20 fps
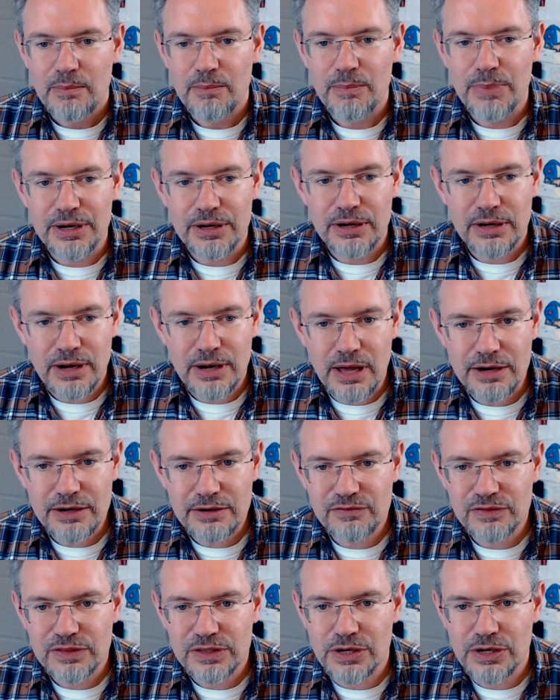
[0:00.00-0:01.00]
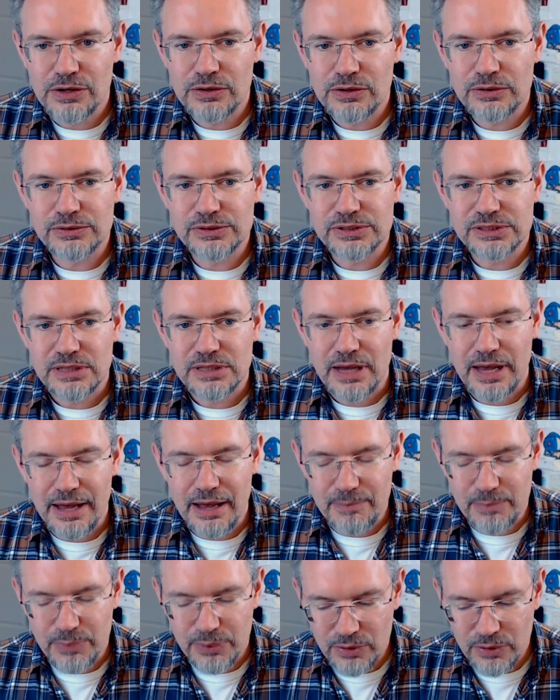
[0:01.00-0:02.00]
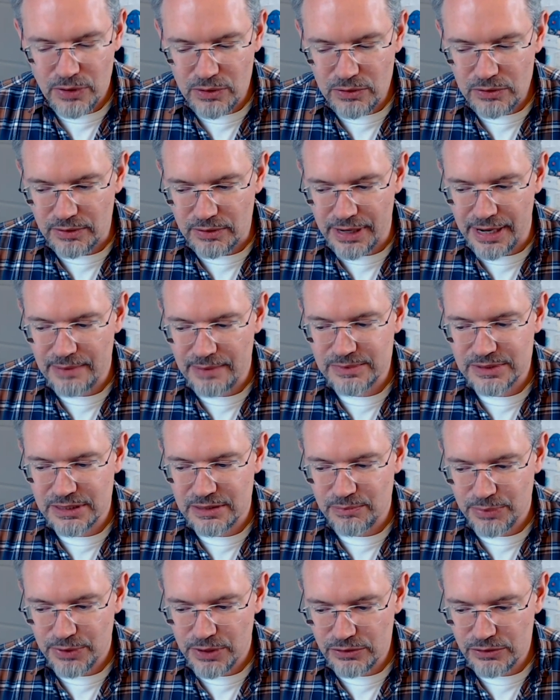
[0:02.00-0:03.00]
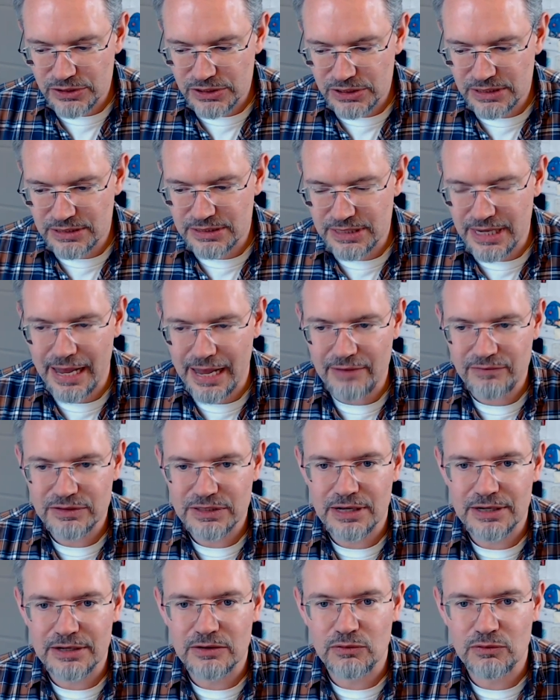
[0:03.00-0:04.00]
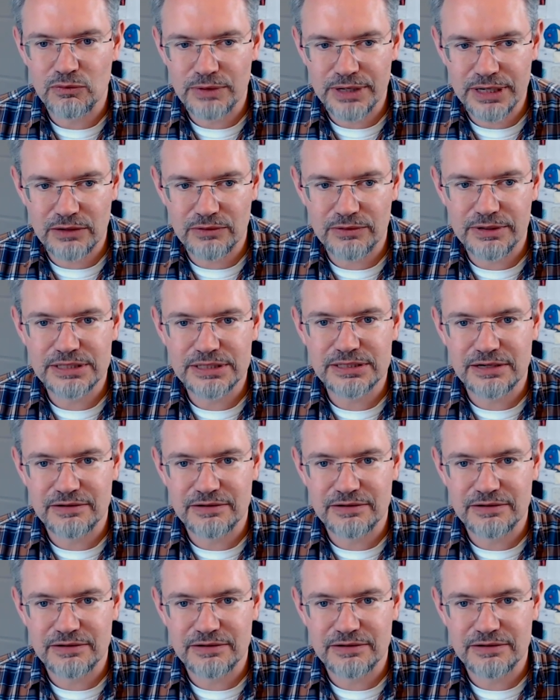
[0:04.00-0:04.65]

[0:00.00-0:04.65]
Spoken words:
But none of those programs and approaches have done a rigorous